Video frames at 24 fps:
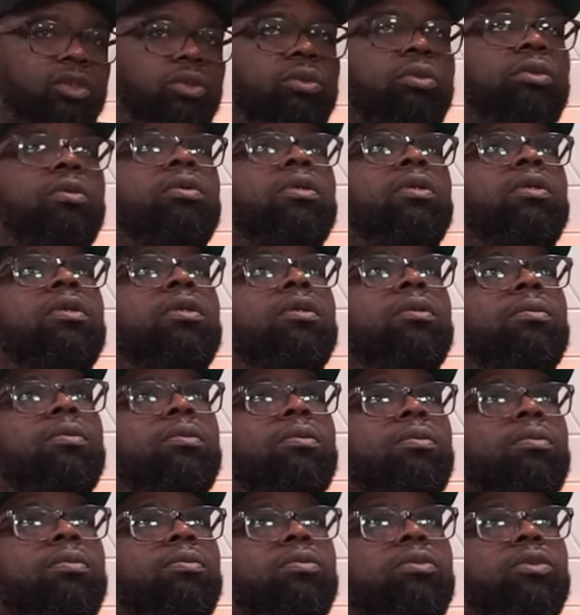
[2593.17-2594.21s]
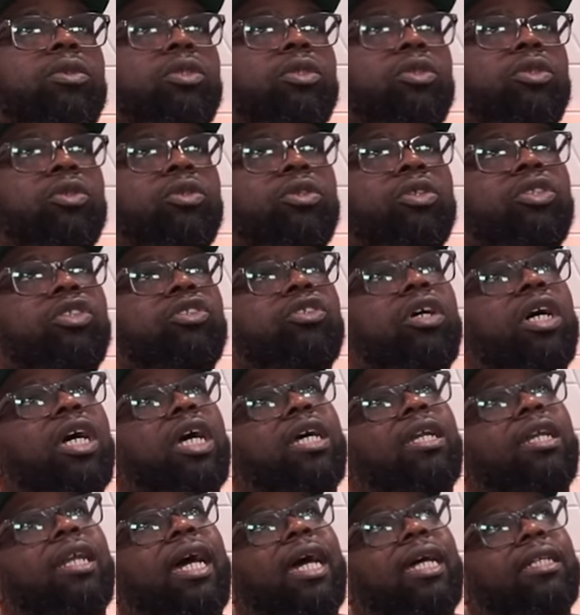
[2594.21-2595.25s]
you, you're
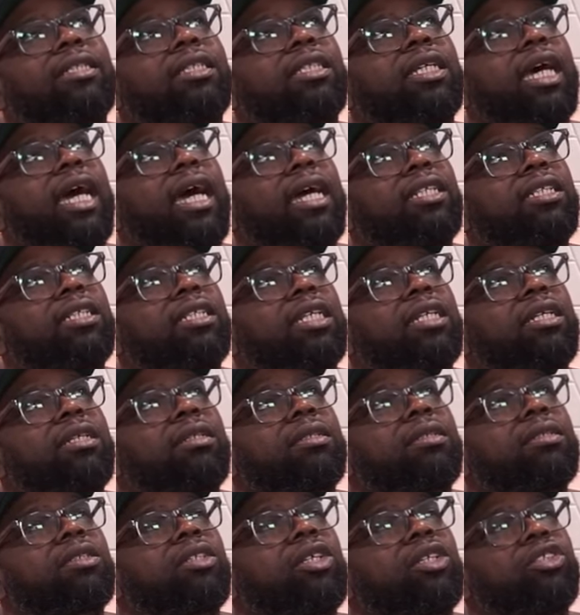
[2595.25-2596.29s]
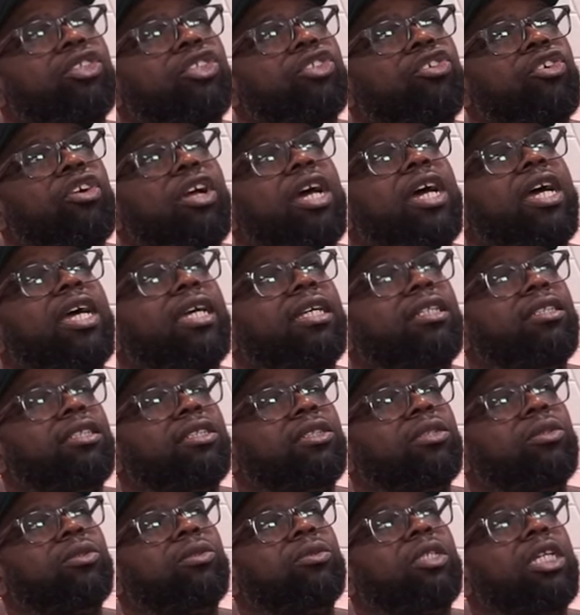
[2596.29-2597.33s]
trying not to actually, you're trying
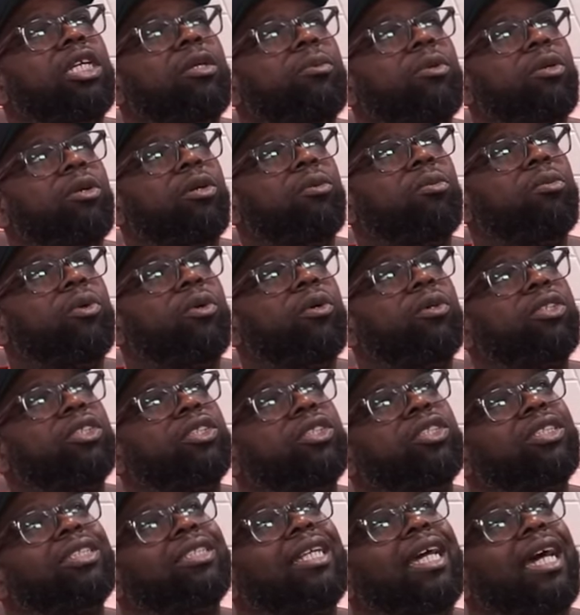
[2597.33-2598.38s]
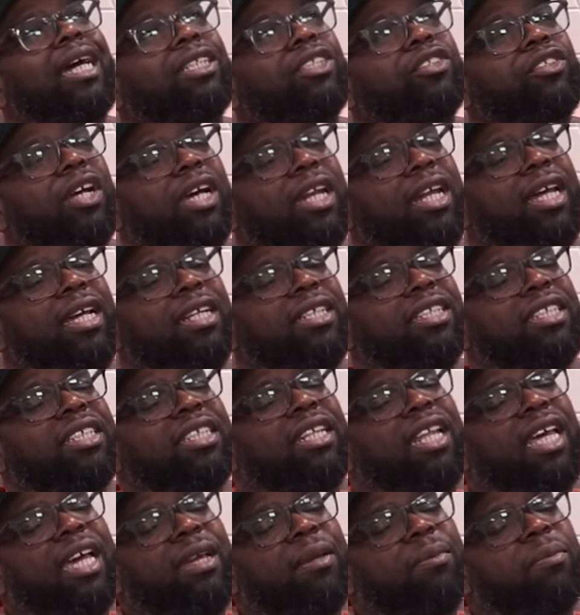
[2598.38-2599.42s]
to keep your composure and not trying to actually
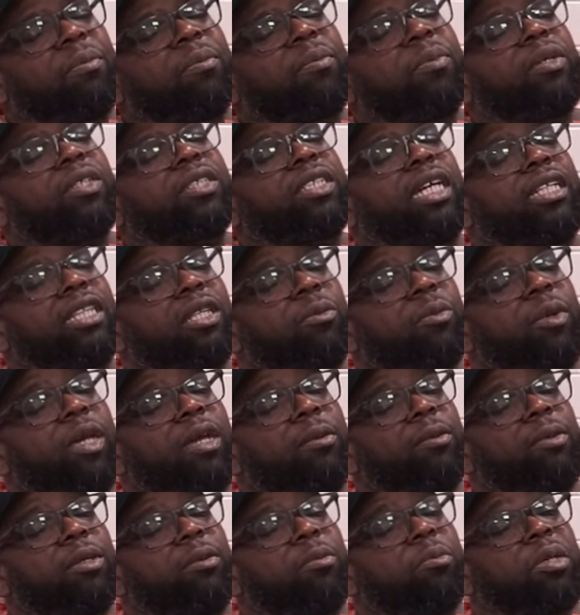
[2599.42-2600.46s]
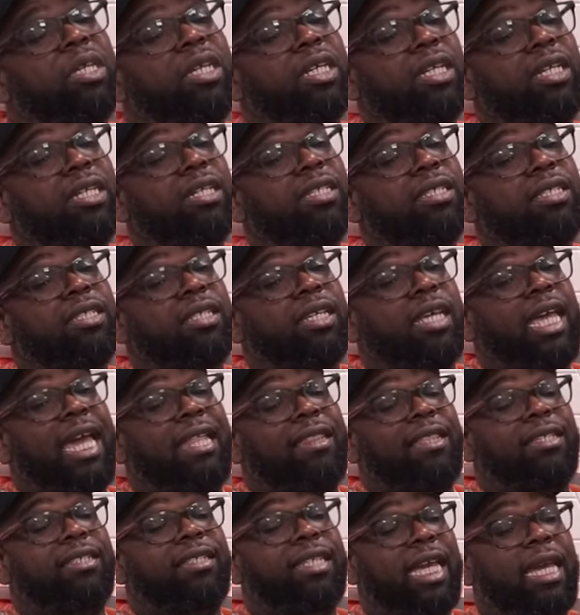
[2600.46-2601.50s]
like push out the baby because
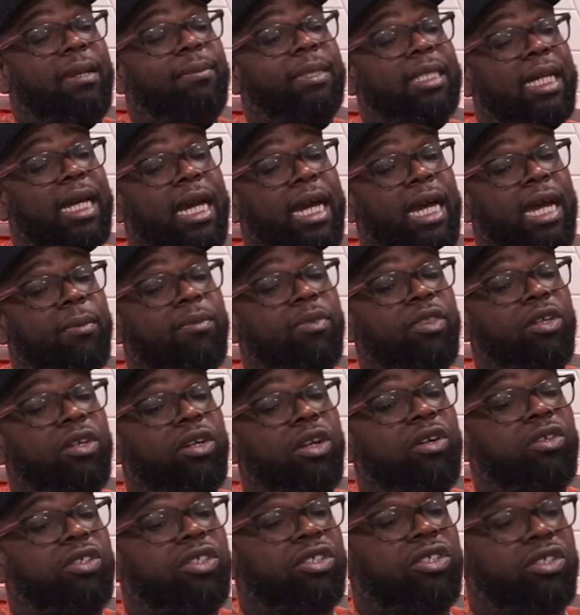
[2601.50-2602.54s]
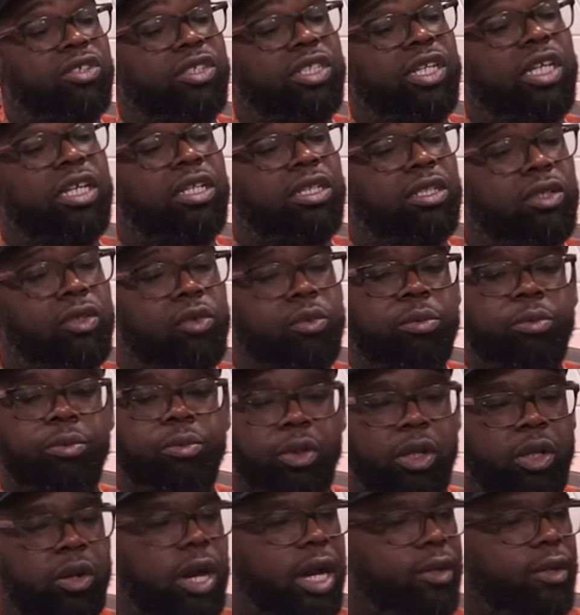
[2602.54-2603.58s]
at the same time, the nurses are telling you
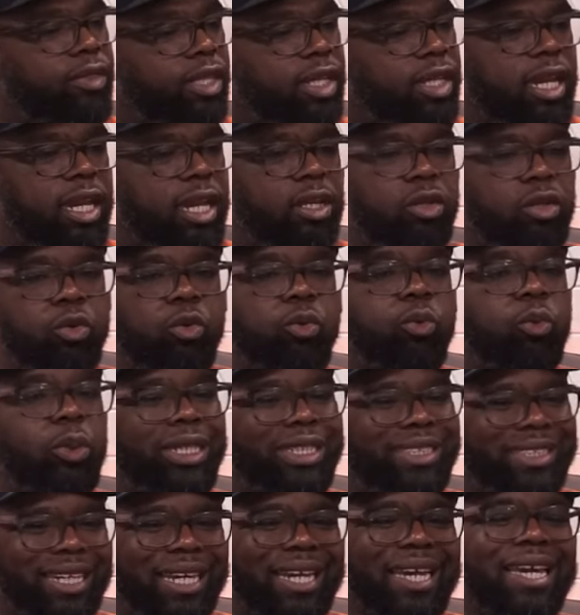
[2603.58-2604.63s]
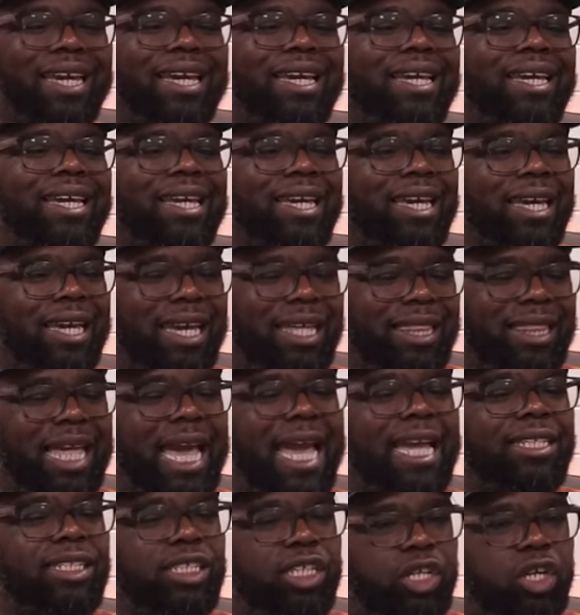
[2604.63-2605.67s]
blow out the candle, which in
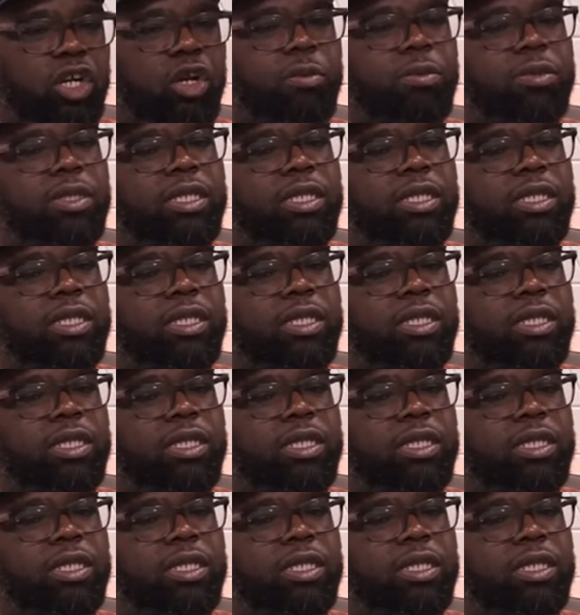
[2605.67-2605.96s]
that term